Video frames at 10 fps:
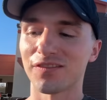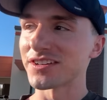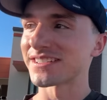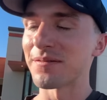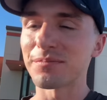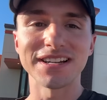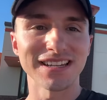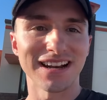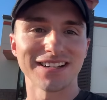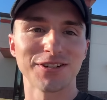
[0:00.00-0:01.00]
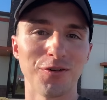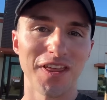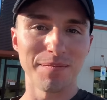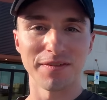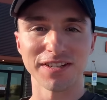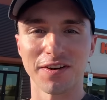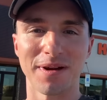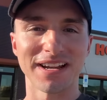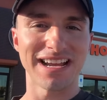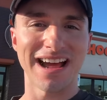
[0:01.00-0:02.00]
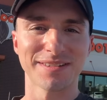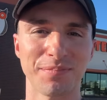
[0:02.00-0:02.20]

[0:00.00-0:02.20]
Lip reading: For some reason, I told them it was for my dad's